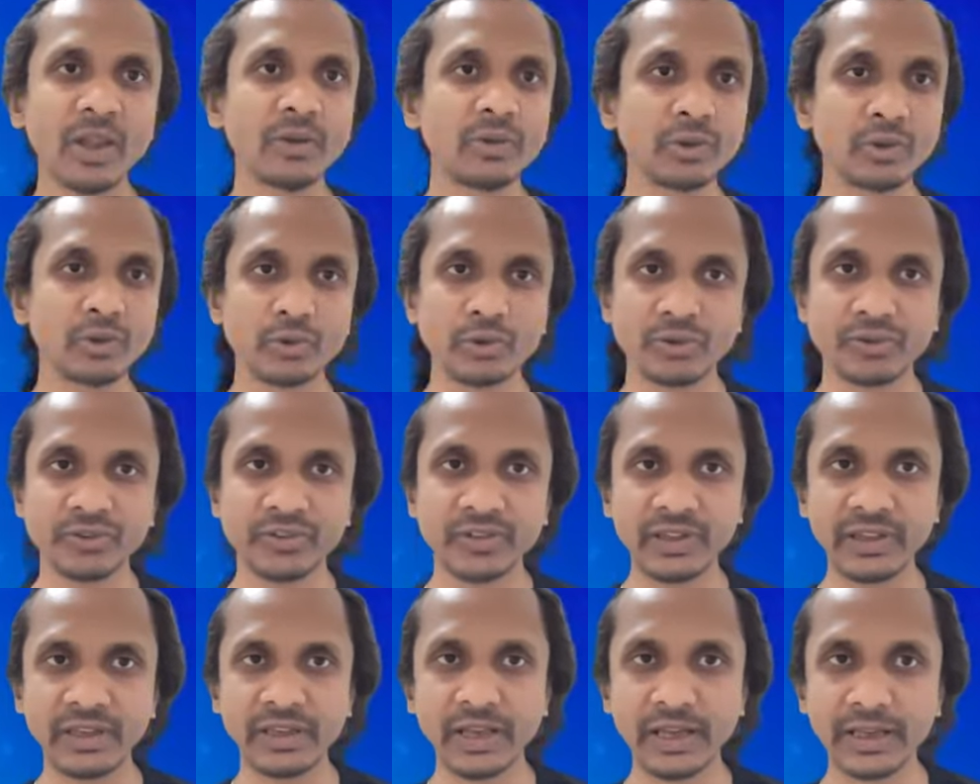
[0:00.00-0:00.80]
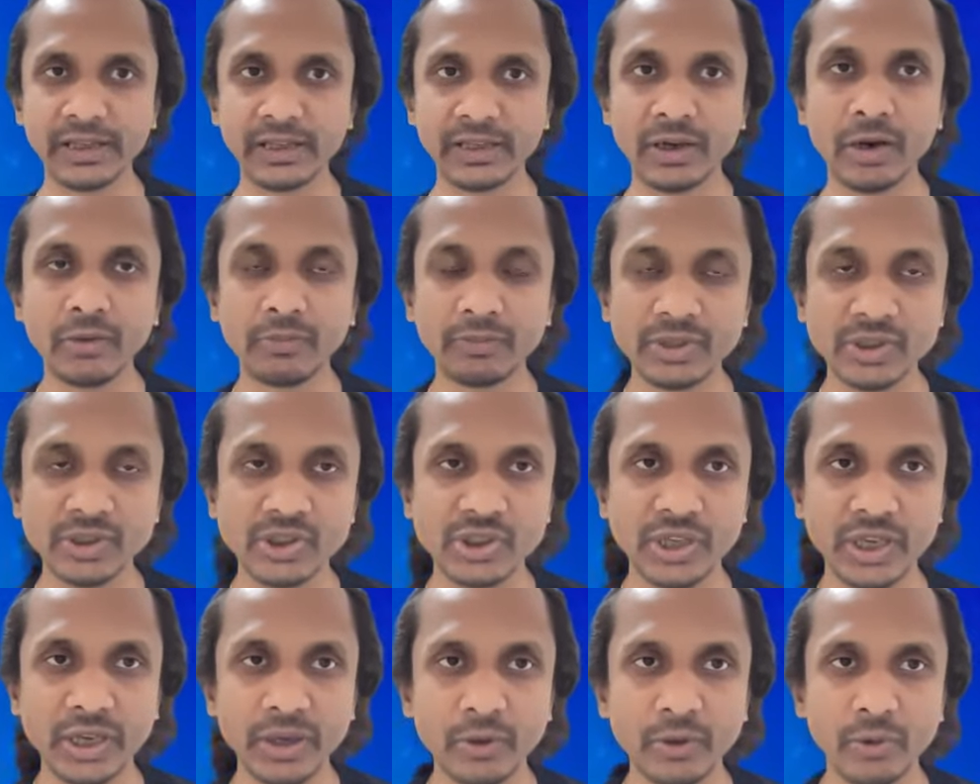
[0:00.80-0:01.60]
You could see like how
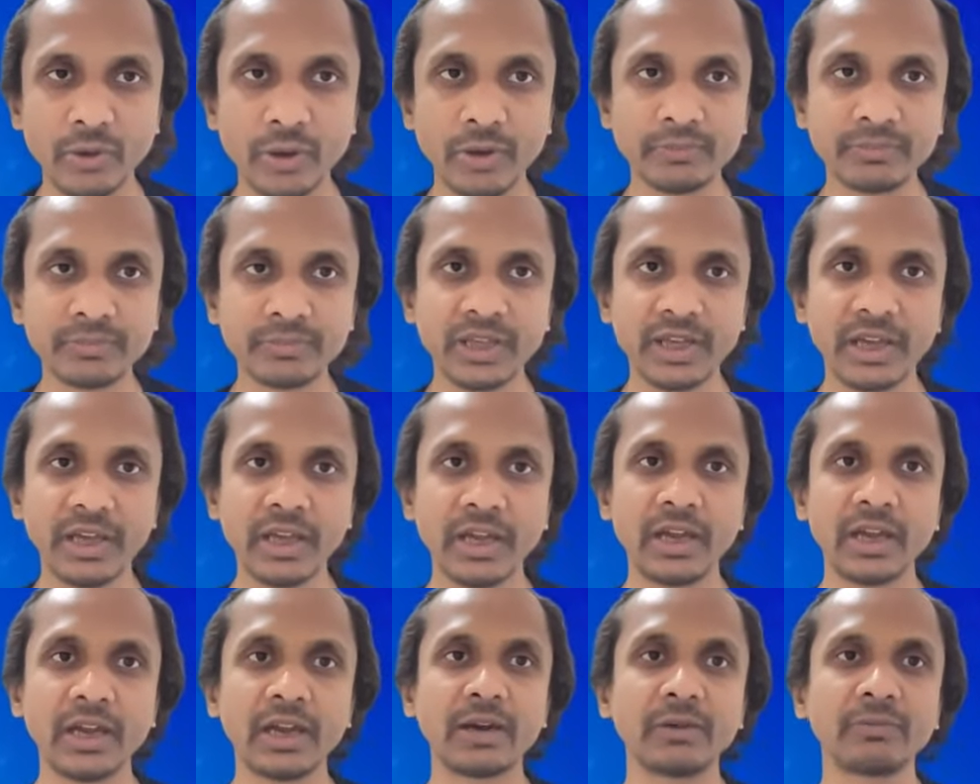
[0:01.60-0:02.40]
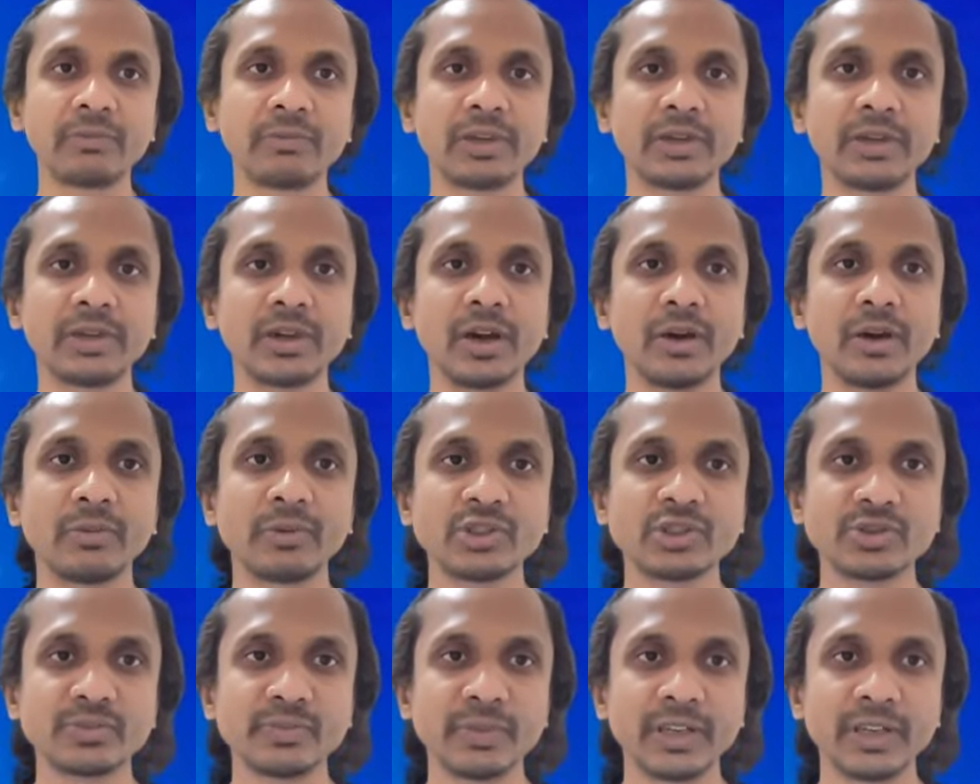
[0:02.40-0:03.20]
much AUM they have and how
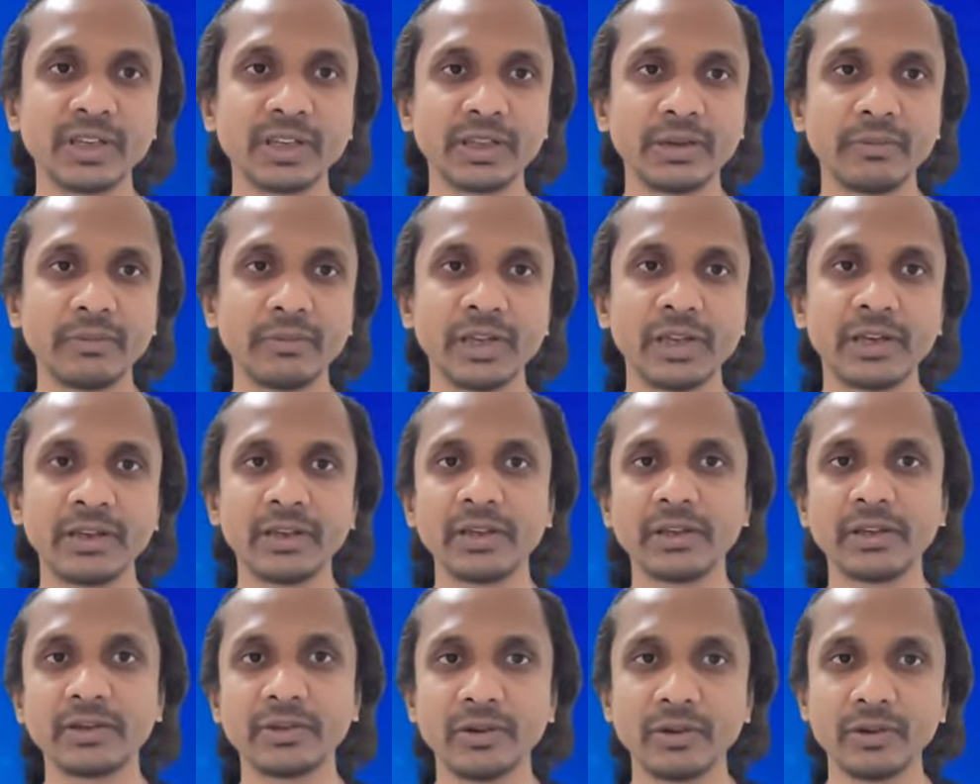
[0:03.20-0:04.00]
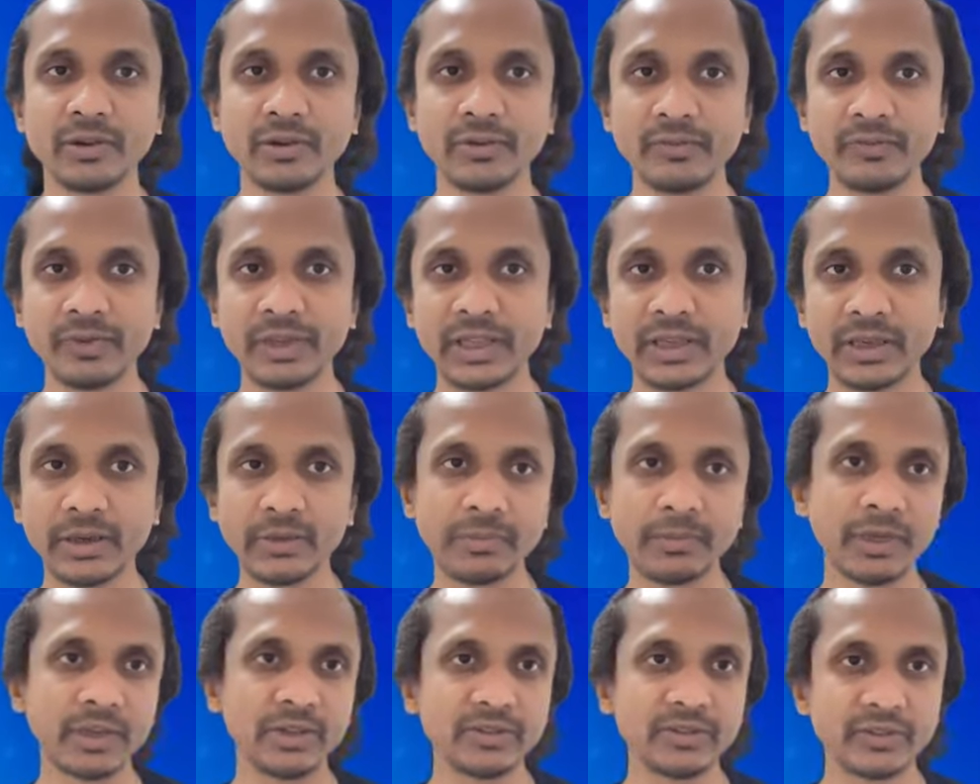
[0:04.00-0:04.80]
much money they made it on
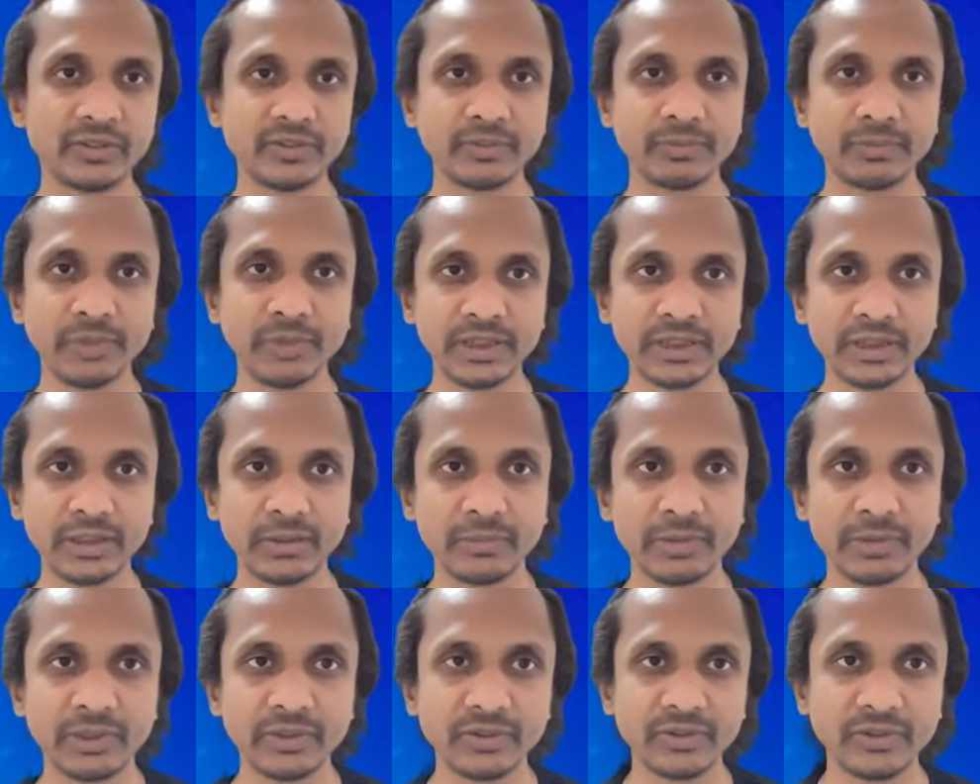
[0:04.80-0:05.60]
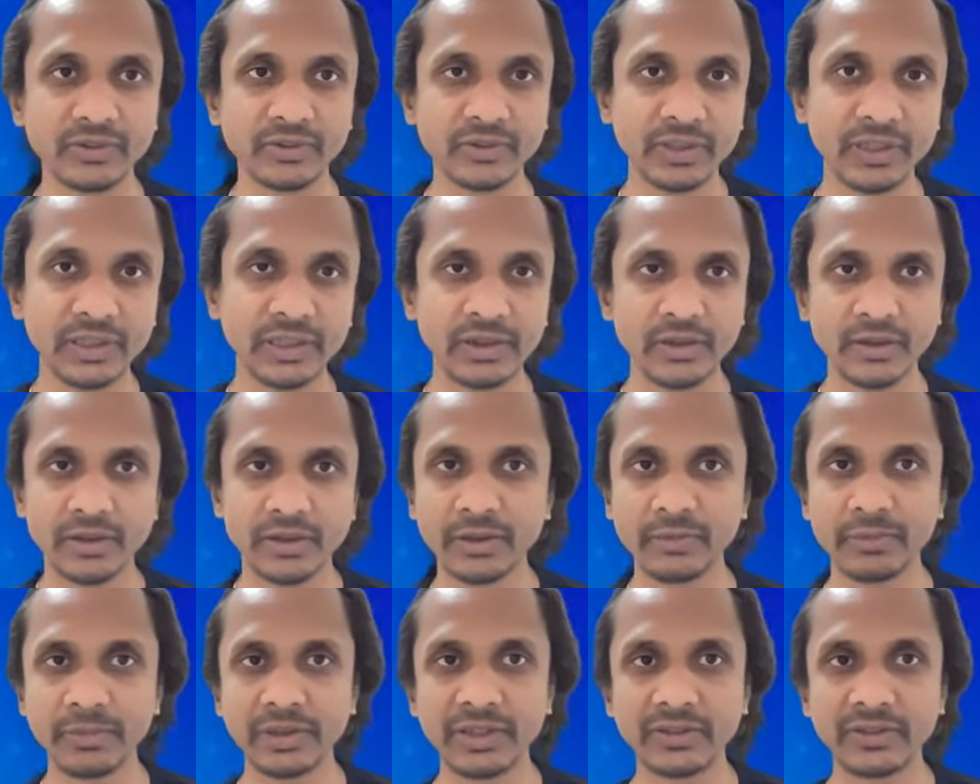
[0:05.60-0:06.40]
weekly basis, monthly basis,
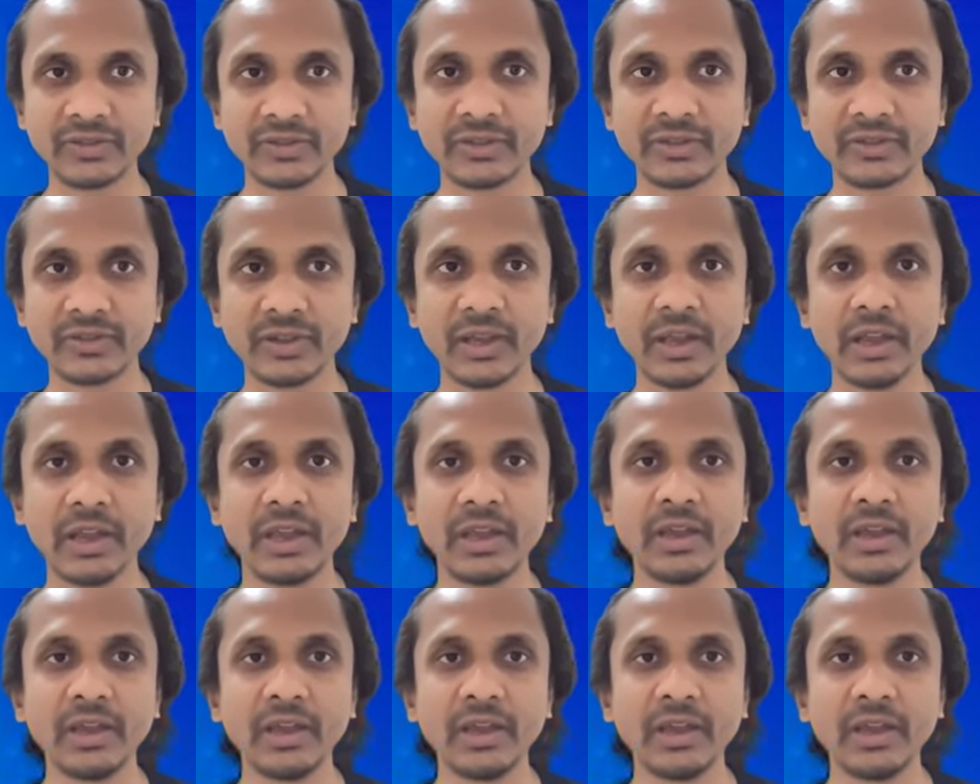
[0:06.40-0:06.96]
yearly basis.